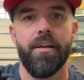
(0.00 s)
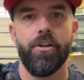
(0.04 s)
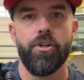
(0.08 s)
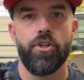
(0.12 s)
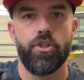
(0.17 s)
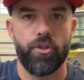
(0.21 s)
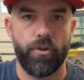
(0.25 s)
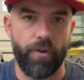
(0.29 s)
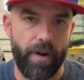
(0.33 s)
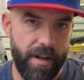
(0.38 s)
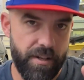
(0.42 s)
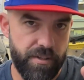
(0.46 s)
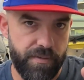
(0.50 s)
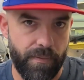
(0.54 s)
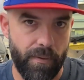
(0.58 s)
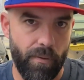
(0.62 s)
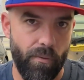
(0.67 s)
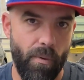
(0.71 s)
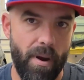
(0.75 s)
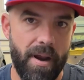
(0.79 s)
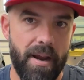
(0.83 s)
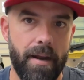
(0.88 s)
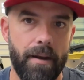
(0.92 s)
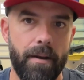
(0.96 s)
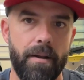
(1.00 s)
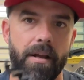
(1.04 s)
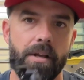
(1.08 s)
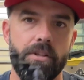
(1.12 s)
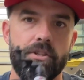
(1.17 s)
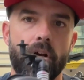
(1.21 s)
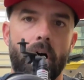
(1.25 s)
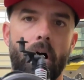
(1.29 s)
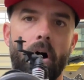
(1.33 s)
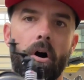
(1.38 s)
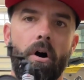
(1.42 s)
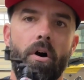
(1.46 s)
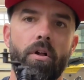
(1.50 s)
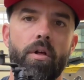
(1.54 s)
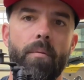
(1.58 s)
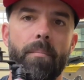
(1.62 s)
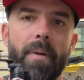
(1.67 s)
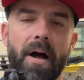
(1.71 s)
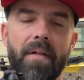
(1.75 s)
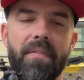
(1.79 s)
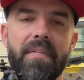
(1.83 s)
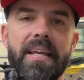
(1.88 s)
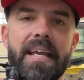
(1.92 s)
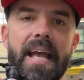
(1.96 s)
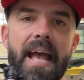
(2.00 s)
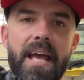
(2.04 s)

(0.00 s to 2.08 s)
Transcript: transfer weight. It's all about the